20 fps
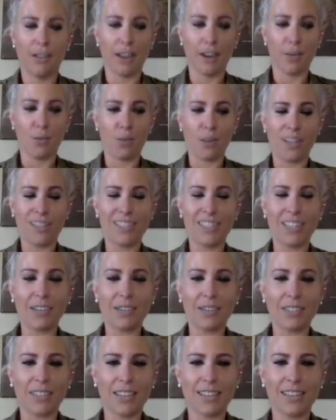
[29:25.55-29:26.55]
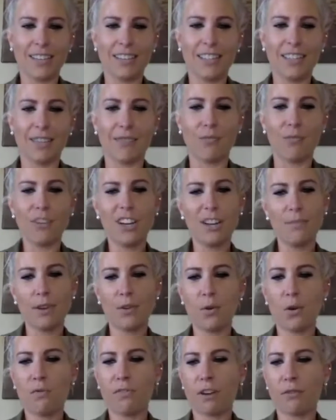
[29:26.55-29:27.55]
like one single sentence of, wouldn't it be
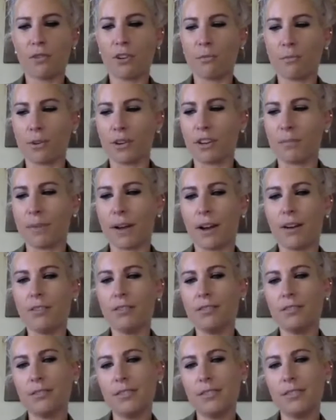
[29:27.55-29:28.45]
cool if I wrote a book about,